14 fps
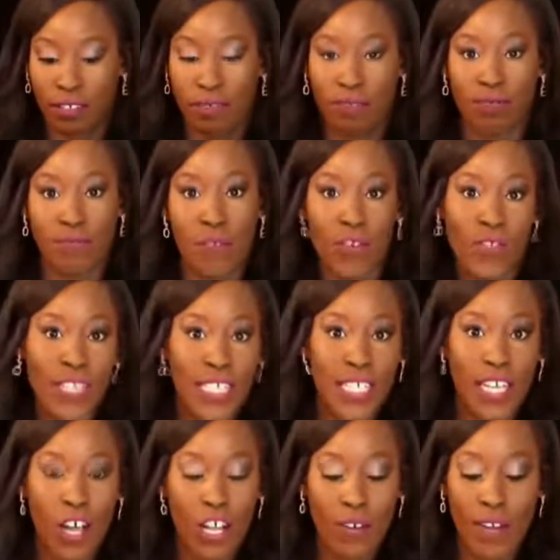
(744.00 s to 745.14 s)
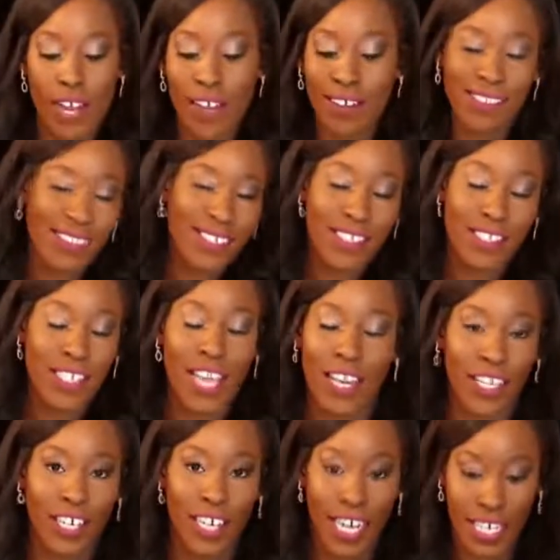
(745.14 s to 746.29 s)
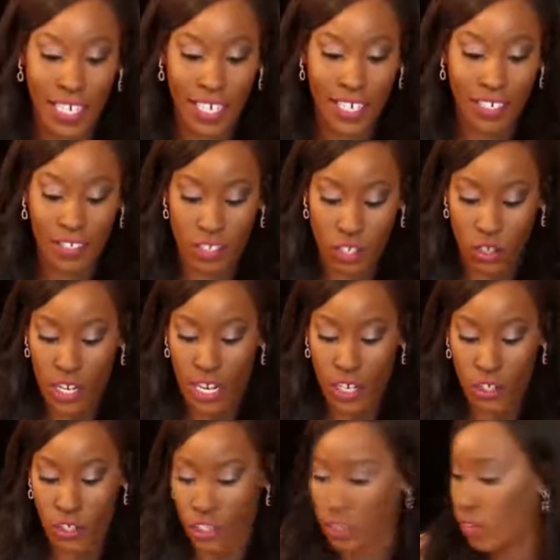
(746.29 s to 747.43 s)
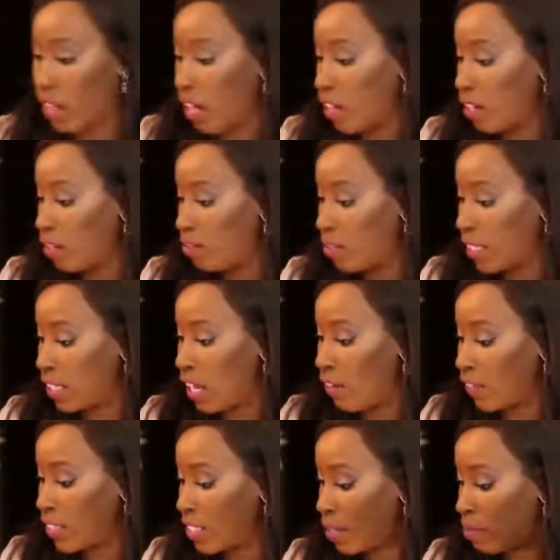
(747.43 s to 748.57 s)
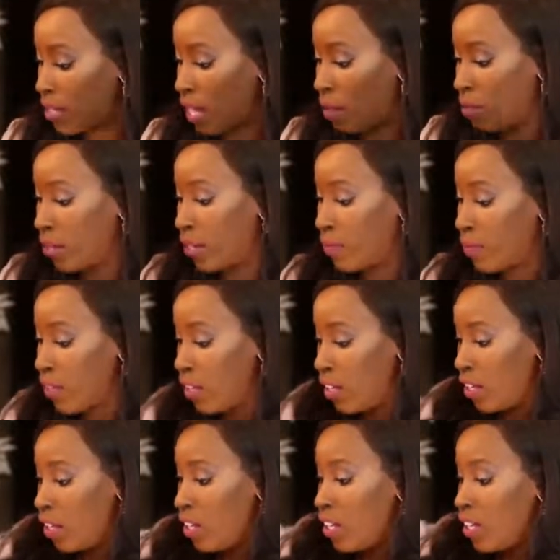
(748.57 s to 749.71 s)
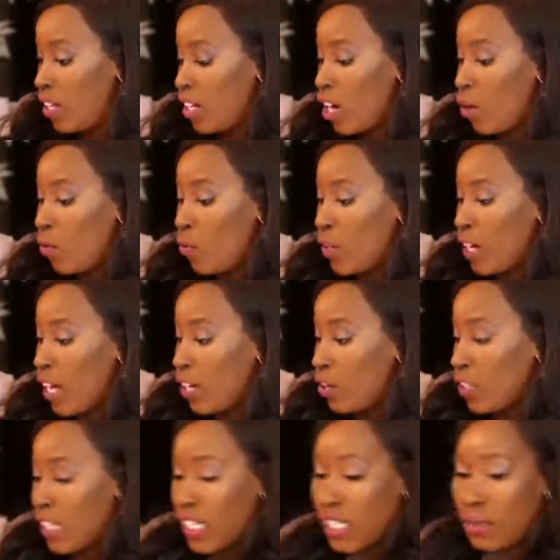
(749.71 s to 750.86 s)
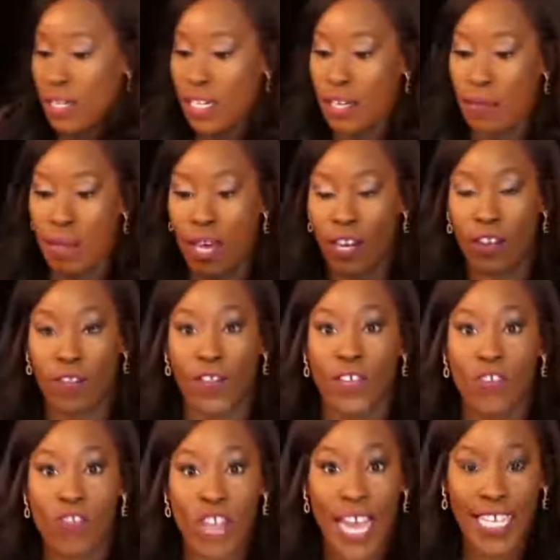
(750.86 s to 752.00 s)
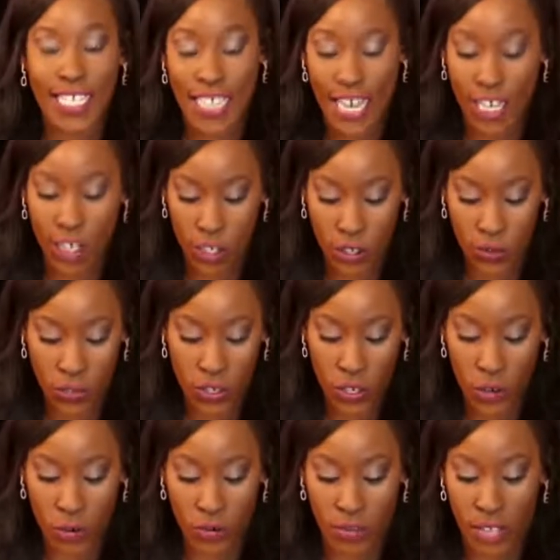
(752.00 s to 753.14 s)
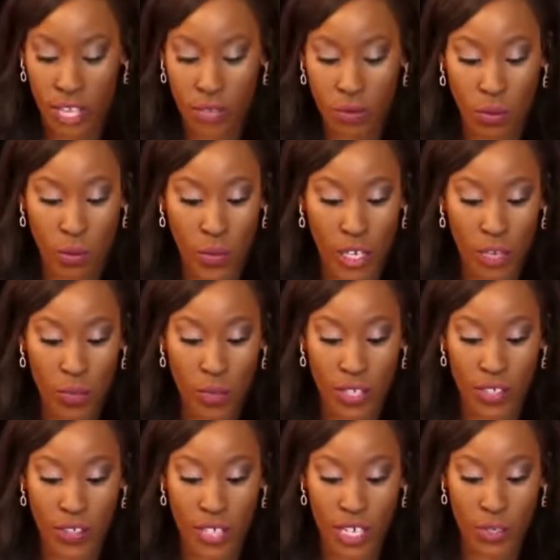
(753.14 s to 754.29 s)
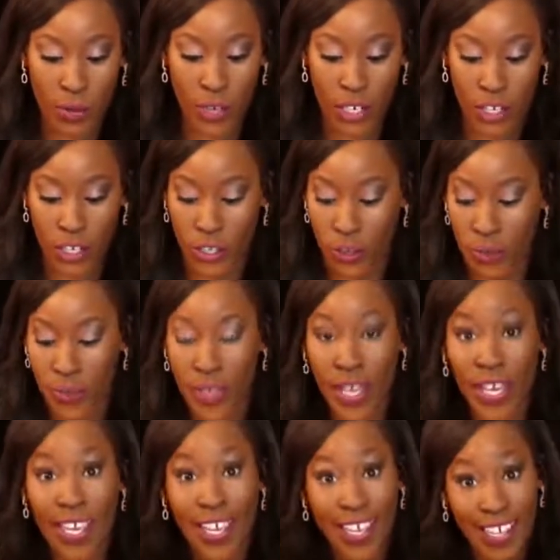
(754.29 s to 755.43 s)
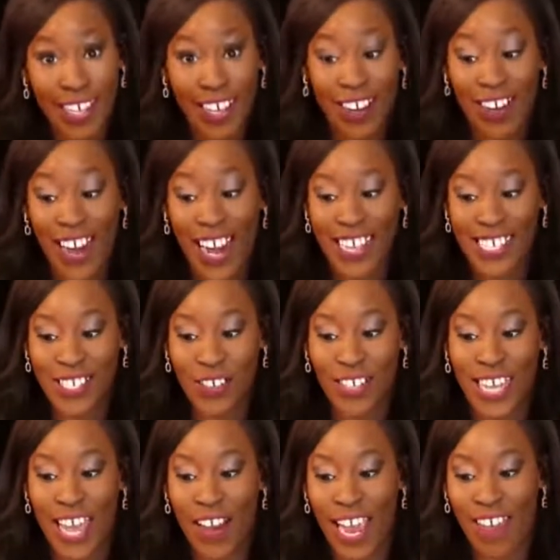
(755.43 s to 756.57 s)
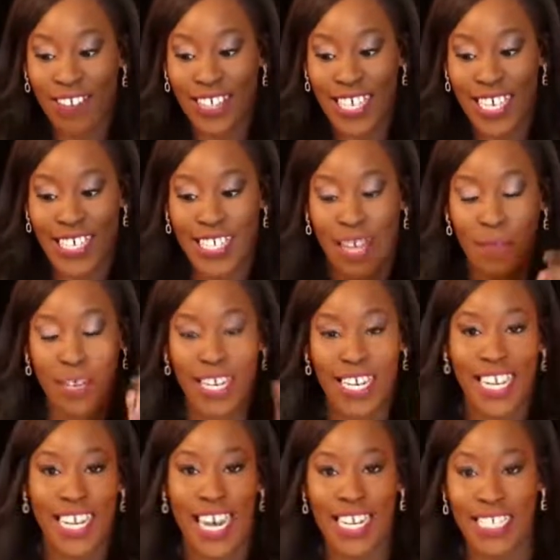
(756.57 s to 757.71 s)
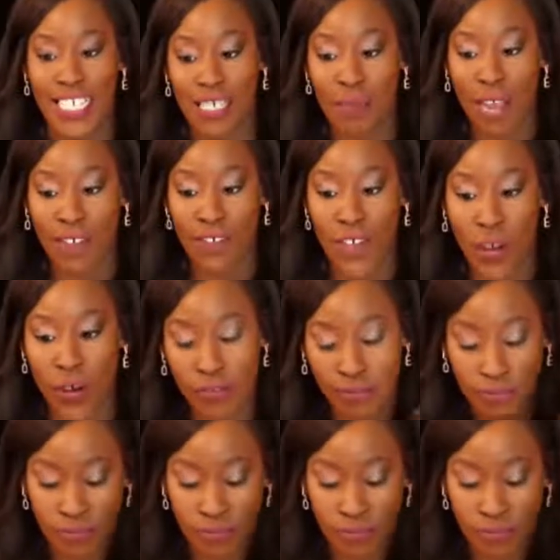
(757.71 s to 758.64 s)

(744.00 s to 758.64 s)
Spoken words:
move this thing all around. It's not a good idea to try to actually do that and be live at the same time, but we had only a limited amount of jacks that I could use, so that's what we're working with. So that's what we're gonna do. All right, so now I have this. I'm gonna connect it to my phone.